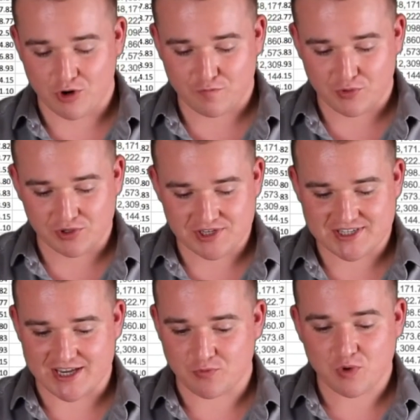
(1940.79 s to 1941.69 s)
of real
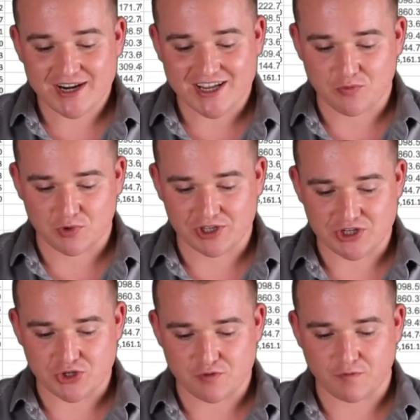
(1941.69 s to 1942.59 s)
estate and what it can really
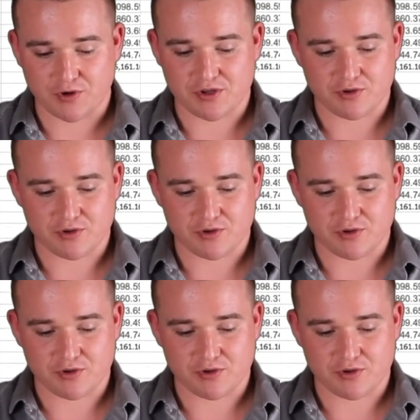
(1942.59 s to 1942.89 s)
do for you.